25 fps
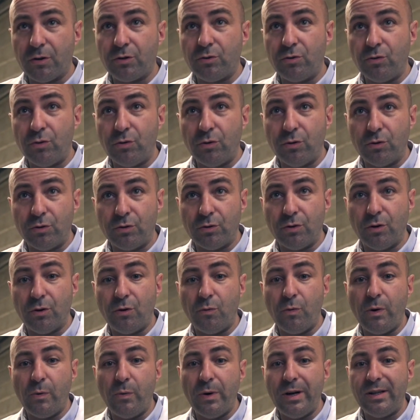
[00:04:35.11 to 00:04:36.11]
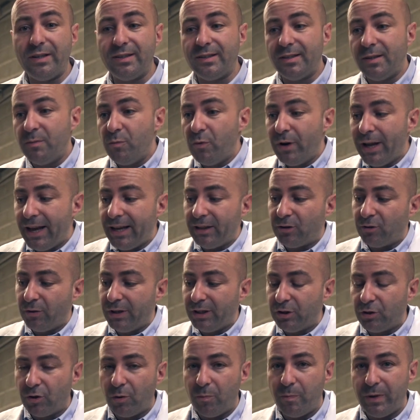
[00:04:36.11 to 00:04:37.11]
so we will simulate a
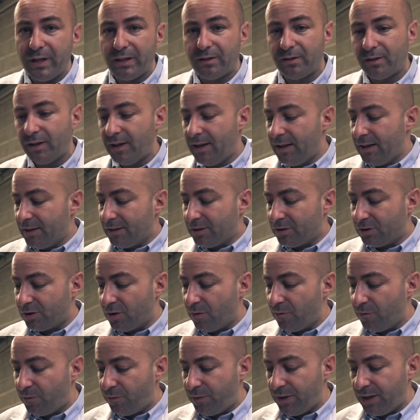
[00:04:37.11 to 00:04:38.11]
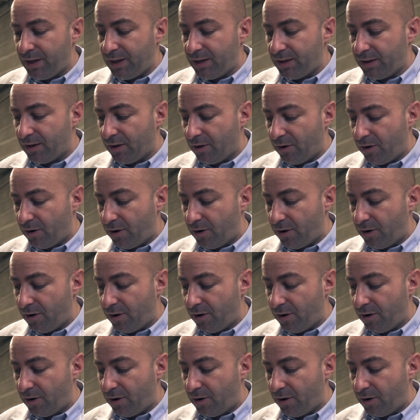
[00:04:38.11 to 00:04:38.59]
little bit something